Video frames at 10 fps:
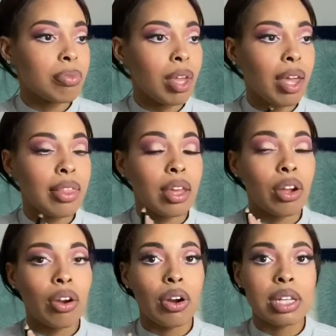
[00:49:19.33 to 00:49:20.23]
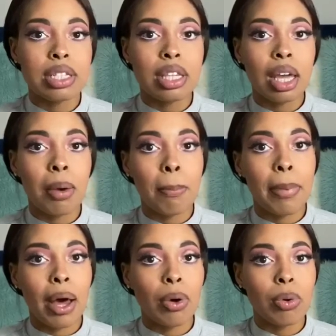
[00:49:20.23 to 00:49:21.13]
And the crazy thing
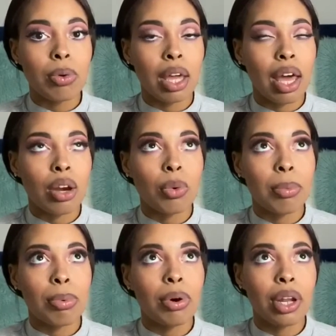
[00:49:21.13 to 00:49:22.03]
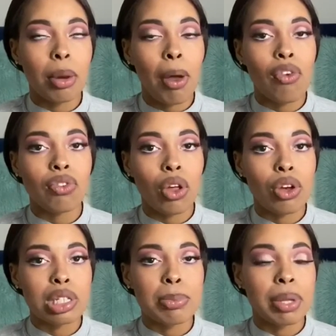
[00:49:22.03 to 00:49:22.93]
about, like, I don't want to point out my
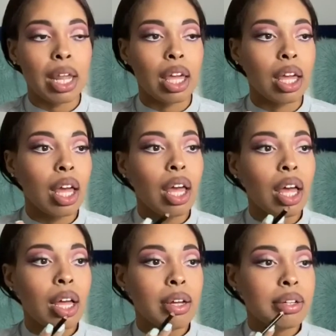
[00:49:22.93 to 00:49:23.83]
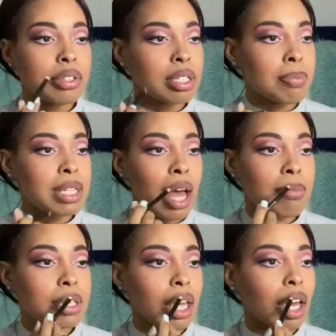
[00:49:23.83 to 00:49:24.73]
flaws, but like
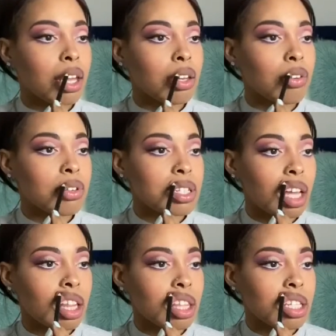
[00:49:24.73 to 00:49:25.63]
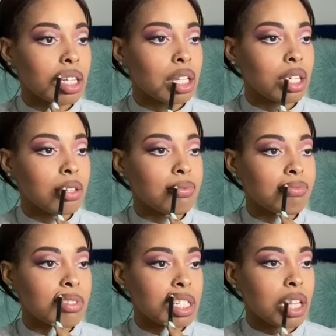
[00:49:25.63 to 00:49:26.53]
sometimes like I've noticed like this
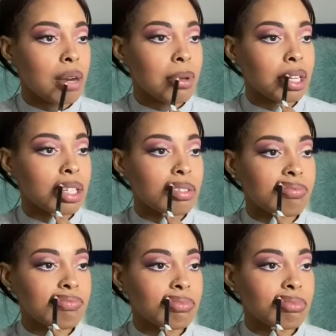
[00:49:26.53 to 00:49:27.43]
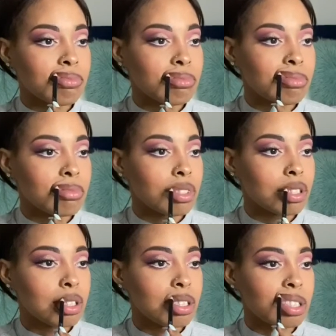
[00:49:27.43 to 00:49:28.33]
side of my lip,
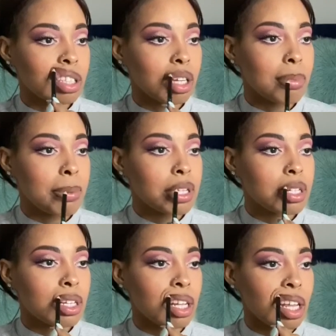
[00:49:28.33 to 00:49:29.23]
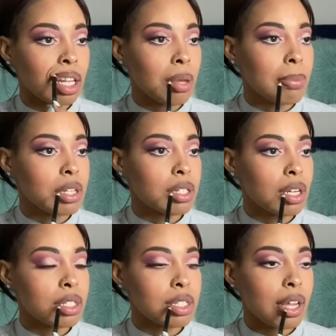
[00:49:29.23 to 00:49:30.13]
like maybe I should get like lip
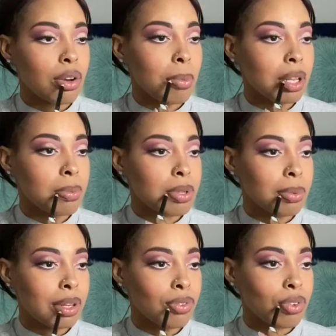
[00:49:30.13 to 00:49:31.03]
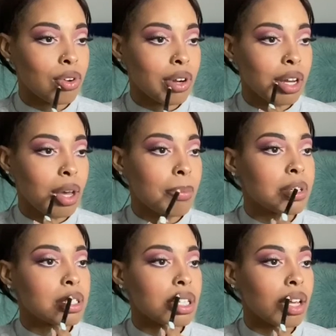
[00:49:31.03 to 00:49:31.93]
injections. I know my lips are pretty full right now, but
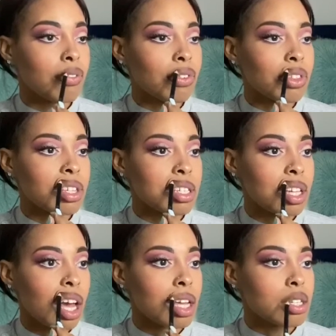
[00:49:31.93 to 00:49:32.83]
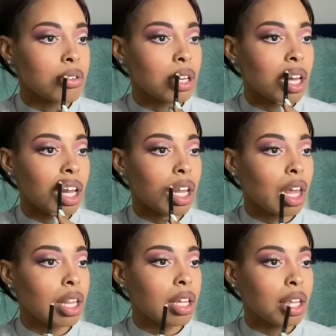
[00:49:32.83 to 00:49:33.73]
just like for this side, so it can kind of like
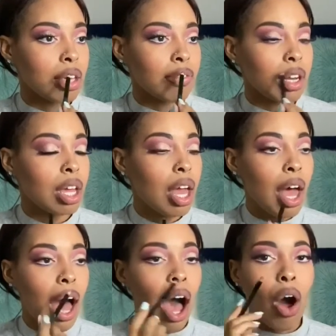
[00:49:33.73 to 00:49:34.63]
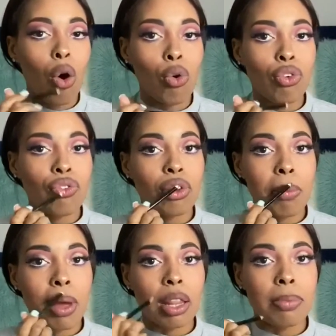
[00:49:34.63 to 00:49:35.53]
look even. I overfill
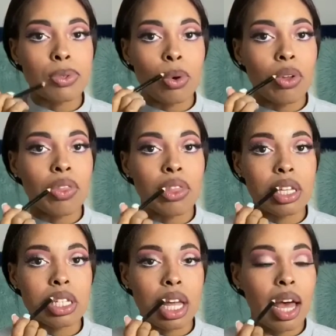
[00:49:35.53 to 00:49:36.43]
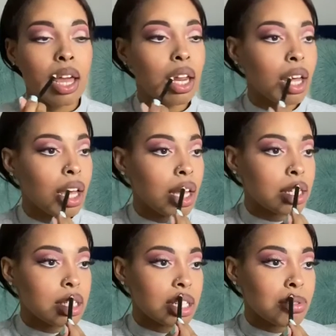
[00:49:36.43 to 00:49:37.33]
my lips on this side
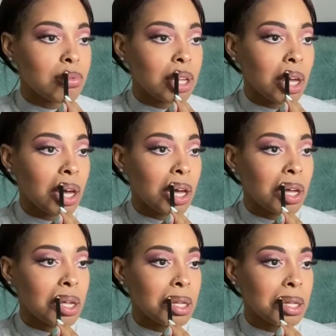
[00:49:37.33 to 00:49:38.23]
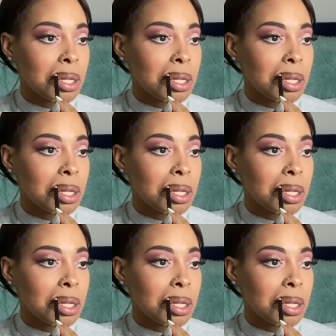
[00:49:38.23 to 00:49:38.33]
just because